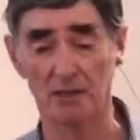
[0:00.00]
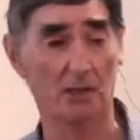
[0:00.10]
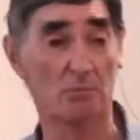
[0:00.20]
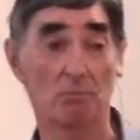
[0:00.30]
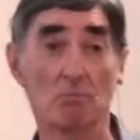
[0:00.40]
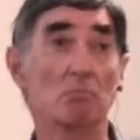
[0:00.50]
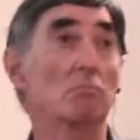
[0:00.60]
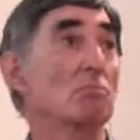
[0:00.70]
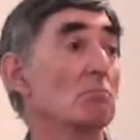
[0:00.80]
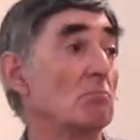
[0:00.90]
he said,
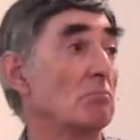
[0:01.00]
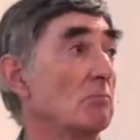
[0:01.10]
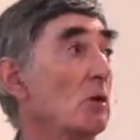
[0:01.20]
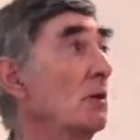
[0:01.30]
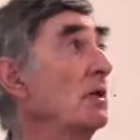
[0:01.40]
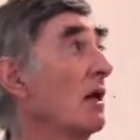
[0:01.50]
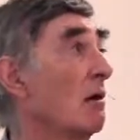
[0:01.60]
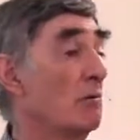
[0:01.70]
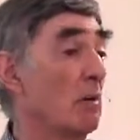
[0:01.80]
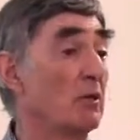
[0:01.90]
"Eureka,
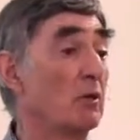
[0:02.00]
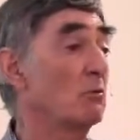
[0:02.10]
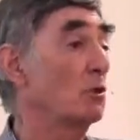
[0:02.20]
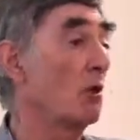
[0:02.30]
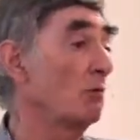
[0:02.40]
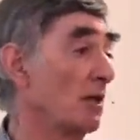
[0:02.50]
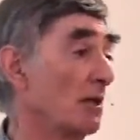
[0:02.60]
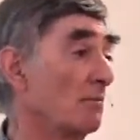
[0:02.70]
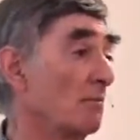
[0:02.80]
Robert, you've solved it."